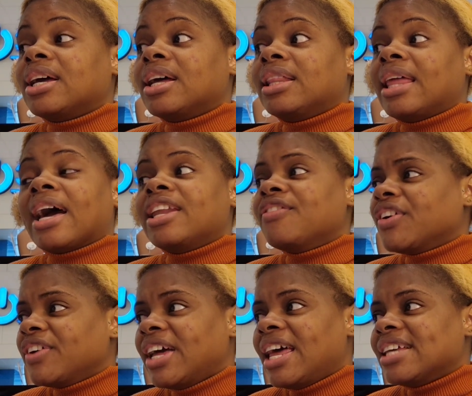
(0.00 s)
like I never
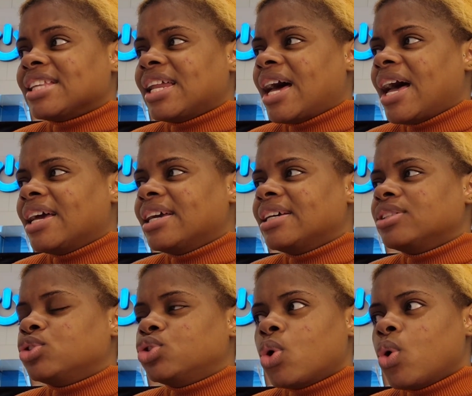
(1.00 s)
realized that I
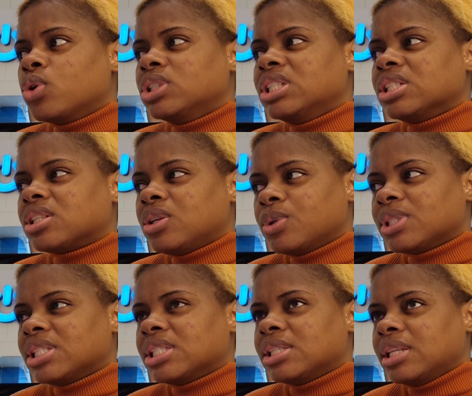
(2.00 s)
don't disclose
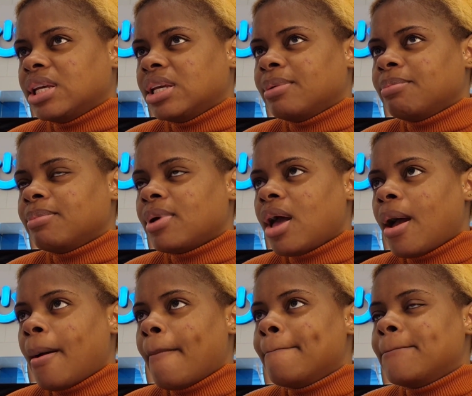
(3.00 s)
his name,
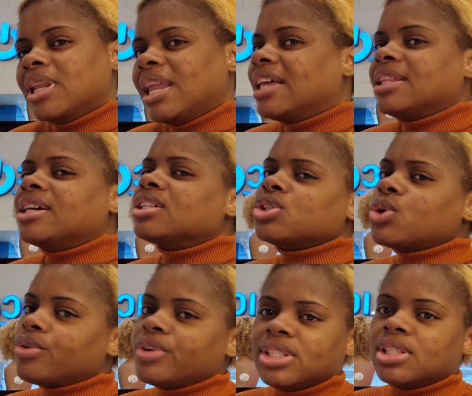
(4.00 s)
but like there's
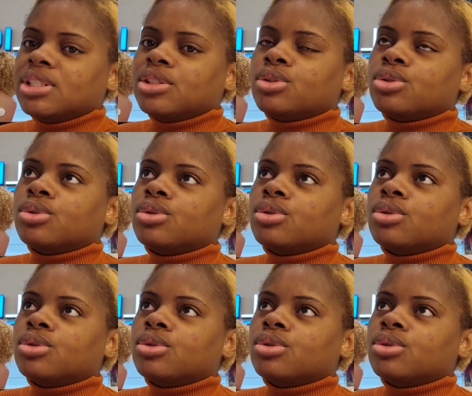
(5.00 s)
no reason to.